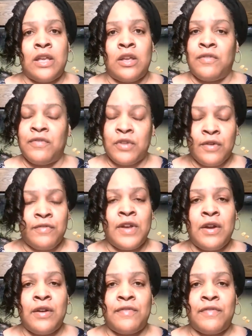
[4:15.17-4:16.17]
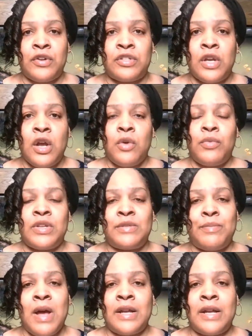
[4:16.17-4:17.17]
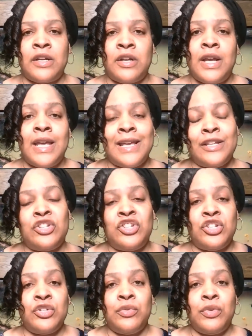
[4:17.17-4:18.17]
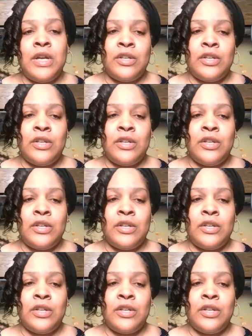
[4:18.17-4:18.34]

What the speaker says: Your very first responder is you.